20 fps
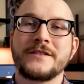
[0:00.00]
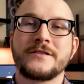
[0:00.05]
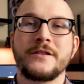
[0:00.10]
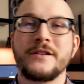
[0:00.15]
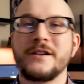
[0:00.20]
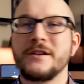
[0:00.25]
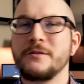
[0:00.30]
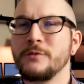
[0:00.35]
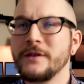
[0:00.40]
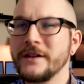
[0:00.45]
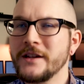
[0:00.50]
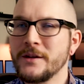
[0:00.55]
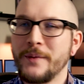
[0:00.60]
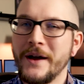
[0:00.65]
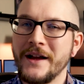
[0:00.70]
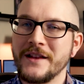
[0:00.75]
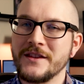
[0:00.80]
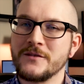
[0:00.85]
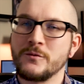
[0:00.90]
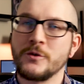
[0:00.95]
So it really
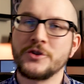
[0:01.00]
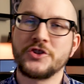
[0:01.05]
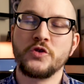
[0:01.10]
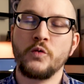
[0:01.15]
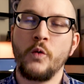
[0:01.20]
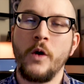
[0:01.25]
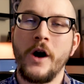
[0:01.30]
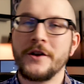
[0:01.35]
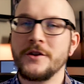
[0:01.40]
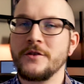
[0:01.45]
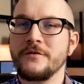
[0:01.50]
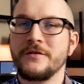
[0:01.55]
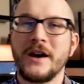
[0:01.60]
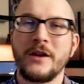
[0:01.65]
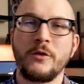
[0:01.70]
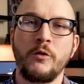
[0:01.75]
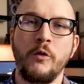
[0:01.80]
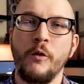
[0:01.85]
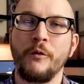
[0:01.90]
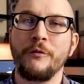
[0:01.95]
depends what you want. You've
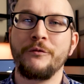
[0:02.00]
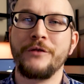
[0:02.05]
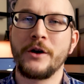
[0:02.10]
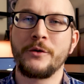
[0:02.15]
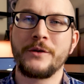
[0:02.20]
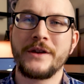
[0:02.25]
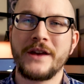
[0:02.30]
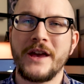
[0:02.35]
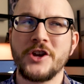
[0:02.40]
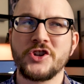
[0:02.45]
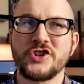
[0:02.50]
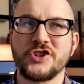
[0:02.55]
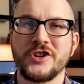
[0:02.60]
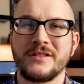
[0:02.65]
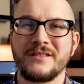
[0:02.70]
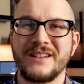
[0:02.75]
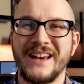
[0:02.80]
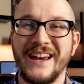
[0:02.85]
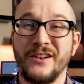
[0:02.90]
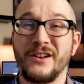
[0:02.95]
got a whole
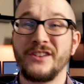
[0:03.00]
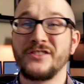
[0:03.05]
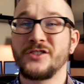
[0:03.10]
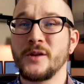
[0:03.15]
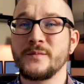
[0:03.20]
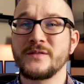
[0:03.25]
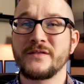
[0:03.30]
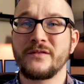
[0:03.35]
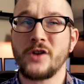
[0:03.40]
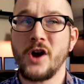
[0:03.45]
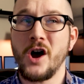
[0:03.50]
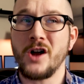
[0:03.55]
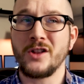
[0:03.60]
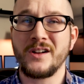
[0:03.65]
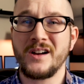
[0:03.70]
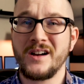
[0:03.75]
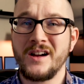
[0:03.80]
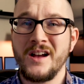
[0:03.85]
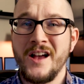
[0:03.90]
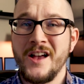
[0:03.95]
variation. And in terms of
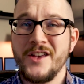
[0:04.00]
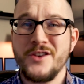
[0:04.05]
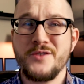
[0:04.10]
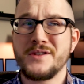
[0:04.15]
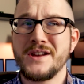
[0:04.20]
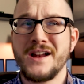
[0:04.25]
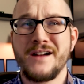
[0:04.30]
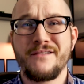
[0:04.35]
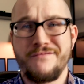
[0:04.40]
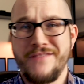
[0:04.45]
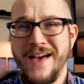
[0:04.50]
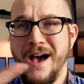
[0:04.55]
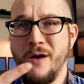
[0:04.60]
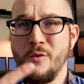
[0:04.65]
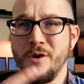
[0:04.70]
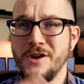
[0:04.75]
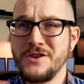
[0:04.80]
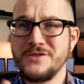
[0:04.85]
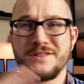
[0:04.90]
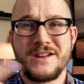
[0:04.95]
color, you can have
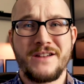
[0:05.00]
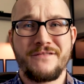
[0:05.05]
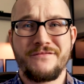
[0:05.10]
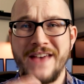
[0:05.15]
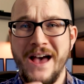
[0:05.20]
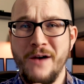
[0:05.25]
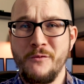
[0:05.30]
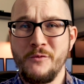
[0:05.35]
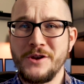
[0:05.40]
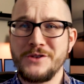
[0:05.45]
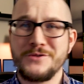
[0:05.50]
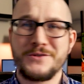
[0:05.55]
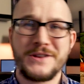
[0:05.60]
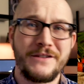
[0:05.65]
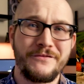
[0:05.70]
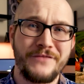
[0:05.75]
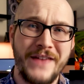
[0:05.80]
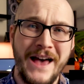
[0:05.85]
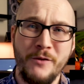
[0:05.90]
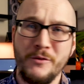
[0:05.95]
that one, you can have that one, you
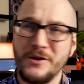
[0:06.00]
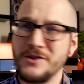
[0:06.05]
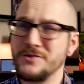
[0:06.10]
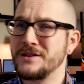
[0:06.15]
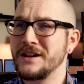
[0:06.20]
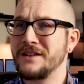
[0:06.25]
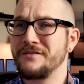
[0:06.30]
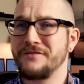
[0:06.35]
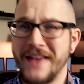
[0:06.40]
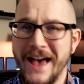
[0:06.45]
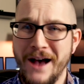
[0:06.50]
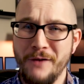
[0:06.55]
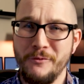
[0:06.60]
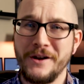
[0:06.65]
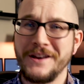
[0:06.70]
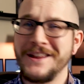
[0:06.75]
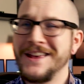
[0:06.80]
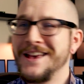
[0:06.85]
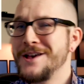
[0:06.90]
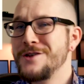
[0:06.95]
can have that one, you can have that
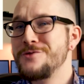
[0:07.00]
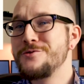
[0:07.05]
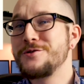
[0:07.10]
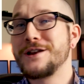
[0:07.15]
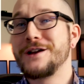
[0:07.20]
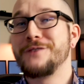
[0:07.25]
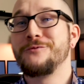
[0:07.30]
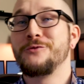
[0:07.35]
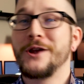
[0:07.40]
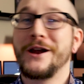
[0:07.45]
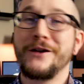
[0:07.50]
one. You can have